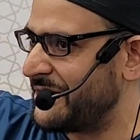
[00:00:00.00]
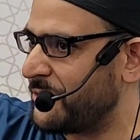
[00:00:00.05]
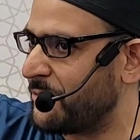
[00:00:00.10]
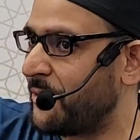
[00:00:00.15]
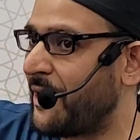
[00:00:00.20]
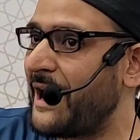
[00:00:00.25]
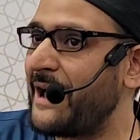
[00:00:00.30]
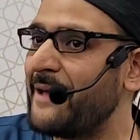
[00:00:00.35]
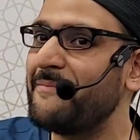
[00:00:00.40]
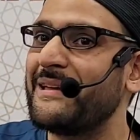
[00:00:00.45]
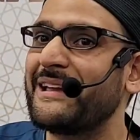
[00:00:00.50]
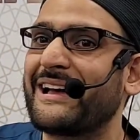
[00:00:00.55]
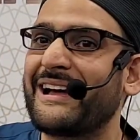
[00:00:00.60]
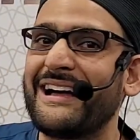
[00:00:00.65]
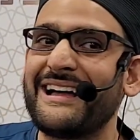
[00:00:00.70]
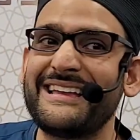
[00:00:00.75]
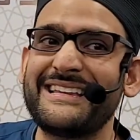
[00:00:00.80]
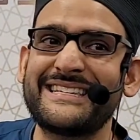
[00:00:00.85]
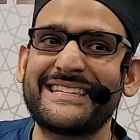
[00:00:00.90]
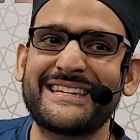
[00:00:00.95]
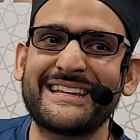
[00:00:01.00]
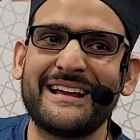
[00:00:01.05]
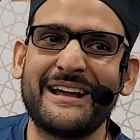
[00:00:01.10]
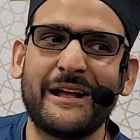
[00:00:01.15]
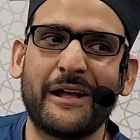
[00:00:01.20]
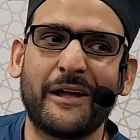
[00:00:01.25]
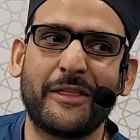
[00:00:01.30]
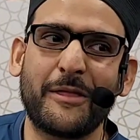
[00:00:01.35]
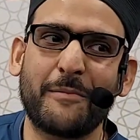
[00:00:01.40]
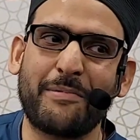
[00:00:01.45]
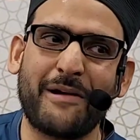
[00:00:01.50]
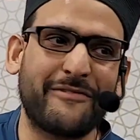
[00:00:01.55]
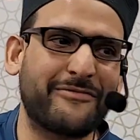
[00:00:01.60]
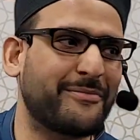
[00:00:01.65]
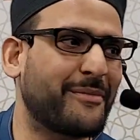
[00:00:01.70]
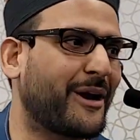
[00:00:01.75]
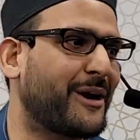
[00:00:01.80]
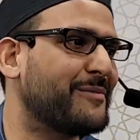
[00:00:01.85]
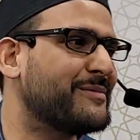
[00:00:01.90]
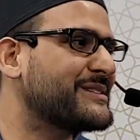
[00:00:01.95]
Why? Because the
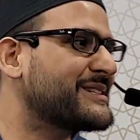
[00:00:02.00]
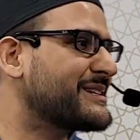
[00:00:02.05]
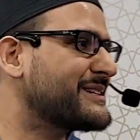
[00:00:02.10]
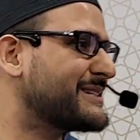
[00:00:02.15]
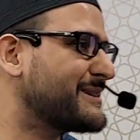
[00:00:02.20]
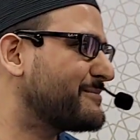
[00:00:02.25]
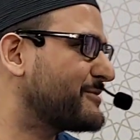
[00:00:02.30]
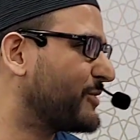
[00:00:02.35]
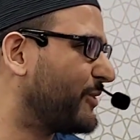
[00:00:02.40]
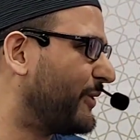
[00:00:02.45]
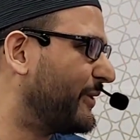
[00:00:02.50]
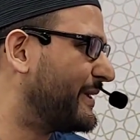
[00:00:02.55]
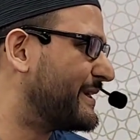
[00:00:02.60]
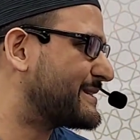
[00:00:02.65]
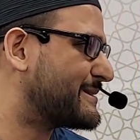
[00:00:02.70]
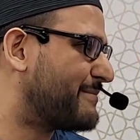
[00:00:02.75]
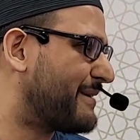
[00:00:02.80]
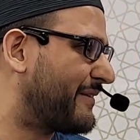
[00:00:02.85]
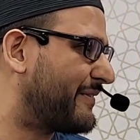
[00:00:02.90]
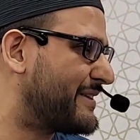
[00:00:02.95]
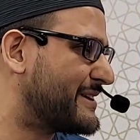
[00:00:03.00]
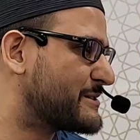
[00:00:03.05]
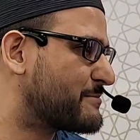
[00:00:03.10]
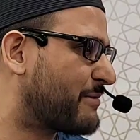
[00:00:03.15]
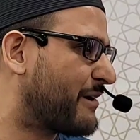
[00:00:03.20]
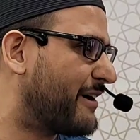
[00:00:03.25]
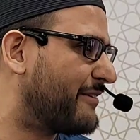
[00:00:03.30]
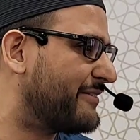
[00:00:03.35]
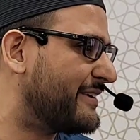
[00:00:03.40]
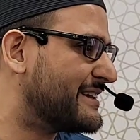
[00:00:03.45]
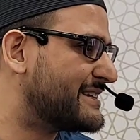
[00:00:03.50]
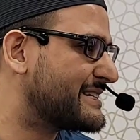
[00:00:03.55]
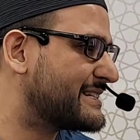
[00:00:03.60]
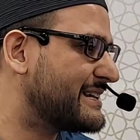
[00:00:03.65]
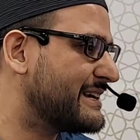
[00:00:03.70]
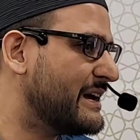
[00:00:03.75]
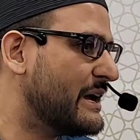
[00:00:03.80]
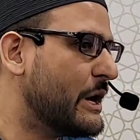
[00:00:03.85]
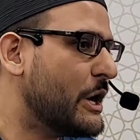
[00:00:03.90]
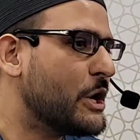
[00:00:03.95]
Prophet Muhammad told us about these prophets.
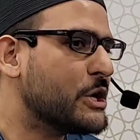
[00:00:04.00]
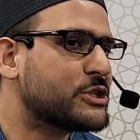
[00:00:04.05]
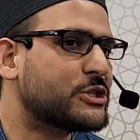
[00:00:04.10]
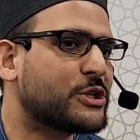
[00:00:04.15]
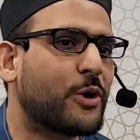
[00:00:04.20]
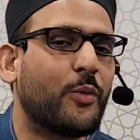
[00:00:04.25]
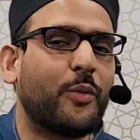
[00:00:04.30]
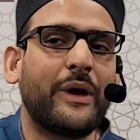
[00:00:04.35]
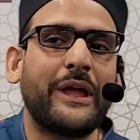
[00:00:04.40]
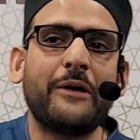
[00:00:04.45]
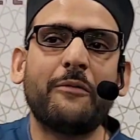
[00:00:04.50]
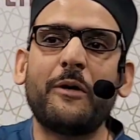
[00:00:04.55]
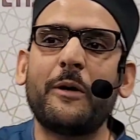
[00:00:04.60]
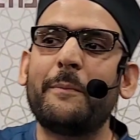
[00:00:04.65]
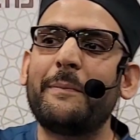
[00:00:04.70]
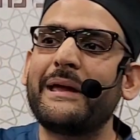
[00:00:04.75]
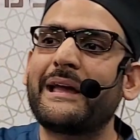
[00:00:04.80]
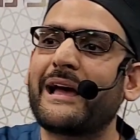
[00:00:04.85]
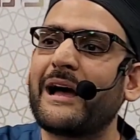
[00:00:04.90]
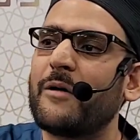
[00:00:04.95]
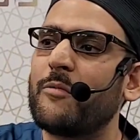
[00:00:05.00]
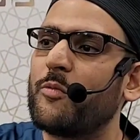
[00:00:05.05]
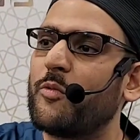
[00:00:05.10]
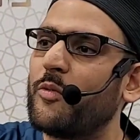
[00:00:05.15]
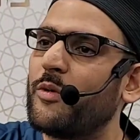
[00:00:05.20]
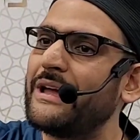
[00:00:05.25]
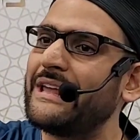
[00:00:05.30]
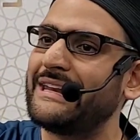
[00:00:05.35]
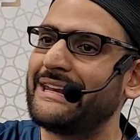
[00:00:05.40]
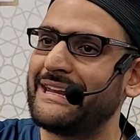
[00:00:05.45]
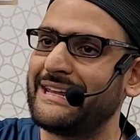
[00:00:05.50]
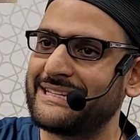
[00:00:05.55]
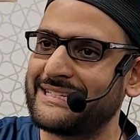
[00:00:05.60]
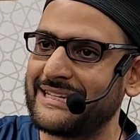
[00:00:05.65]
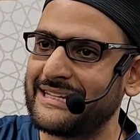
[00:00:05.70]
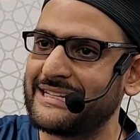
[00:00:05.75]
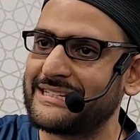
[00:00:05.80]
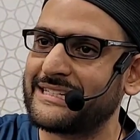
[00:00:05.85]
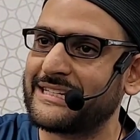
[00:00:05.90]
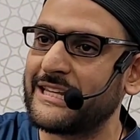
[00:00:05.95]
So we will become
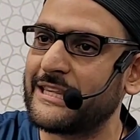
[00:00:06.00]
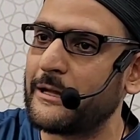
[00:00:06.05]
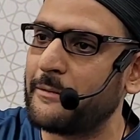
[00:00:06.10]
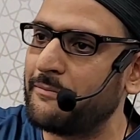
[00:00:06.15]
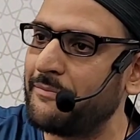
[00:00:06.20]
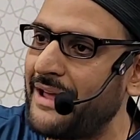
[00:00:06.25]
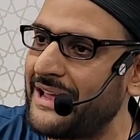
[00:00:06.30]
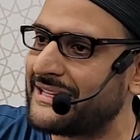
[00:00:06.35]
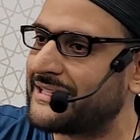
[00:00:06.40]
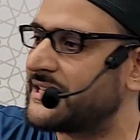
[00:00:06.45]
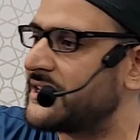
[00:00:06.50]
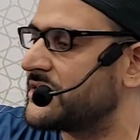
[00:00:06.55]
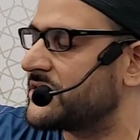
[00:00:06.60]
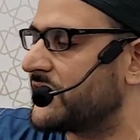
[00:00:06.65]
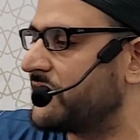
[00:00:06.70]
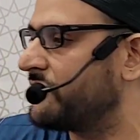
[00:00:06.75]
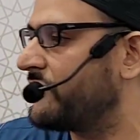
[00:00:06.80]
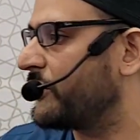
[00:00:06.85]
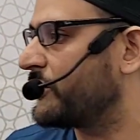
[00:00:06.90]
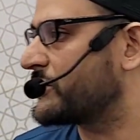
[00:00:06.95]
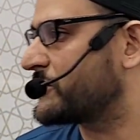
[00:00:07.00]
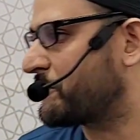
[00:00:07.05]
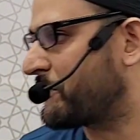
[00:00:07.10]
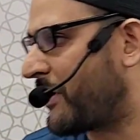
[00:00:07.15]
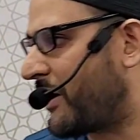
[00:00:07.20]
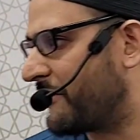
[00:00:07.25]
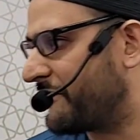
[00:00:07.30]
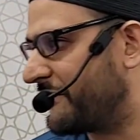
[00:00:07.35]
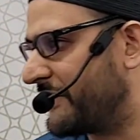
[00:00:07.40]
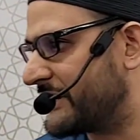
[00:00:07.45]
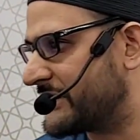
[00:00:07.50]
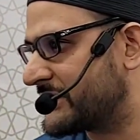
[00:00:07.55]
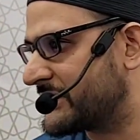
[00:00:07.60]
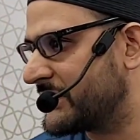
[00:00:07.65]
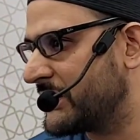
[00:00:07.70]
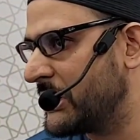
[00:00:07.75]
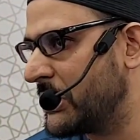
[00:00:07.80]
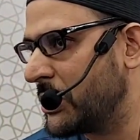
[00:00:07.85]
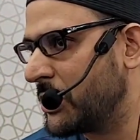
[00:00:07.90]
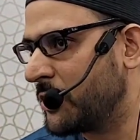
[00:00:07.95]
witnesses to the message of those
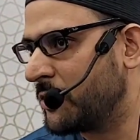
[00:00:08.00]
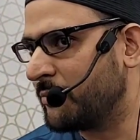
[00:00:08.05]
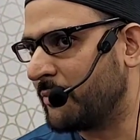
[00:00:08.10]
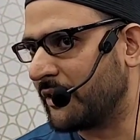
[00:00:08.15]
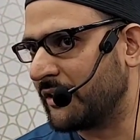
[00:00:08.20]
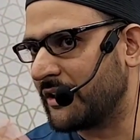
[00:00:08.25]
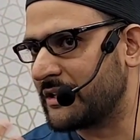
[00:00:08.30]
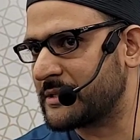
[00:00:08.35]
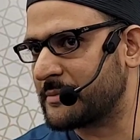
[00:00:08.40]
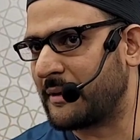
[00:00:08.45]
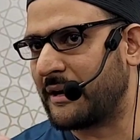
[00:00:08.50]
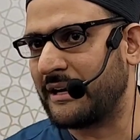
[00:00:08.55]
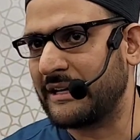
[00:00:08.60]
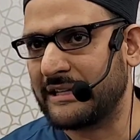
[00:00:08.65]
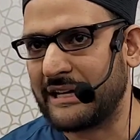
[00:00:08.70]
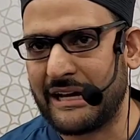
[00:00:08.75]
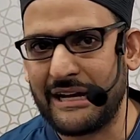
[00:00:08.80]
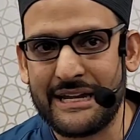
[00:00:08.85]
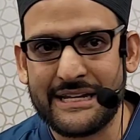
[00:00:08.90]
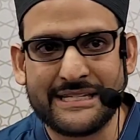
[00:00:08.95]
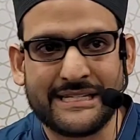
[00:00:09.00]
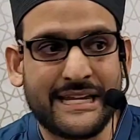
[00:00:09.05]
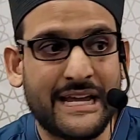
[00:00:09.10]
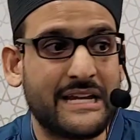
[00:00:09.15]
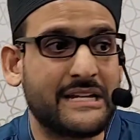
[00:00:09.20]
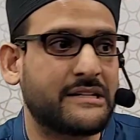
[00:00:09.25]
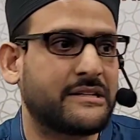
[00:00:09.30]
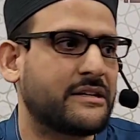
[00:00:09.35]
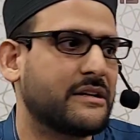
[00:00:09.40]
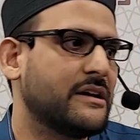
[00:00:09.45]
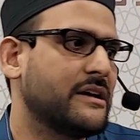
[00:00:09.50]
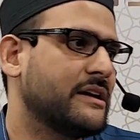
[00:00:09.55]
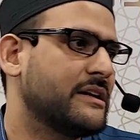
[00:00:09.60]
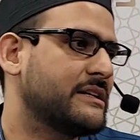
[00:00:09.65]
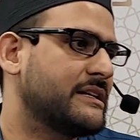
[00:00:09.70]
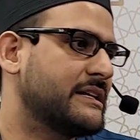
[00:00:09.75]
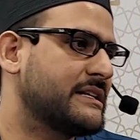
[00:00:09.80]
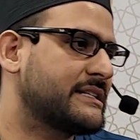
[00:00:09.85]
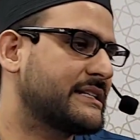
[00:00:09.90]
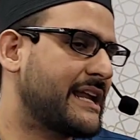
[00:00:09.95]
prophets whom Allah subhanahu wa ta'ala sent
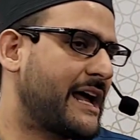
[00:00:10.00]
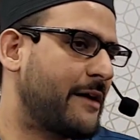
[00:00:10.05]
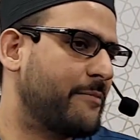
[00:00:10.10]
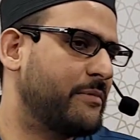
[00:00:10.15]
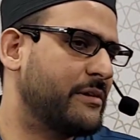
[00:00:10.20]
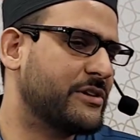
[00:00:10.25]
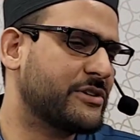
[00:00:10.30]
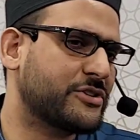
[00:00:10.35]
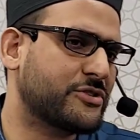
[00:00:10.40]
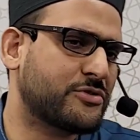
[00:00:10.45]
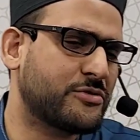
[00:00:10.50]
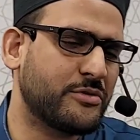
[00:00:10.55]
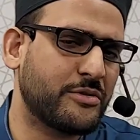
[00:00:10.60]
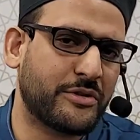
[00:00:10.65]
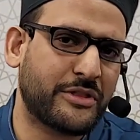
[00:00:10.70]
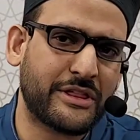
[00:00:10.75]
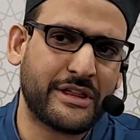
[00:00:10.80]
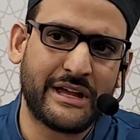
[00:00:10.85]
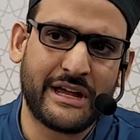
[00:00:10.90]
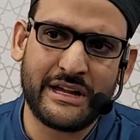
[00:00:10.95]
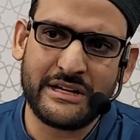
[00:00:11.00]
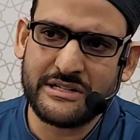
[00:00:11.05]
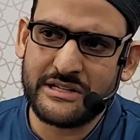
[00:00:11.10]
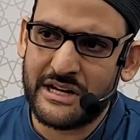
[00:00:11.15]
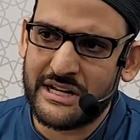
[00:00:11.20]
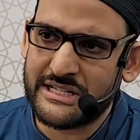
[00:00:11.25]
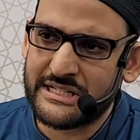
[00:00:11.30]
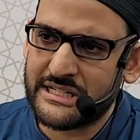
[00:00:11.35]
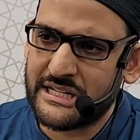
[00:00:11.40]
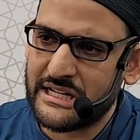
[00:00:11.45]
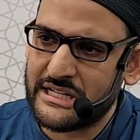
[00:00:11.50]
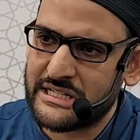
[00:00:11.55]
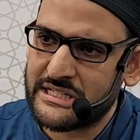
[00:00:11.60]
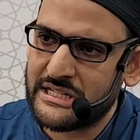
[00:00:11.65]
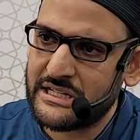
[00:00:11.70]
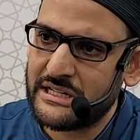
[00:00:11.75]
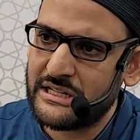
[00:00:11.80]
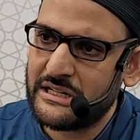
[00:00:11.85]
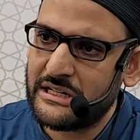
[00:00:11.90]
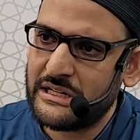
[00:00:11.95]
to establish truth and justice.